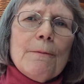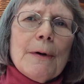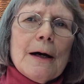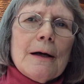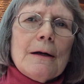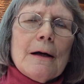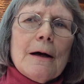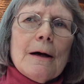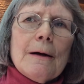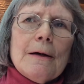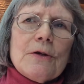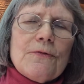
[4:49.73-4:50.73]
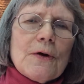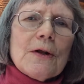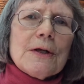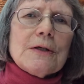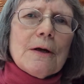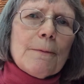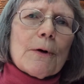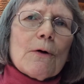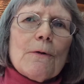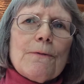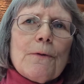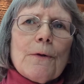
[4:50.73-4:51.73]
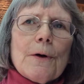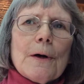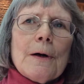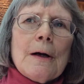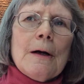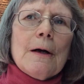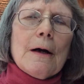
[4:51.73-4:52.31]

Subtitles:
but it's fairly typical for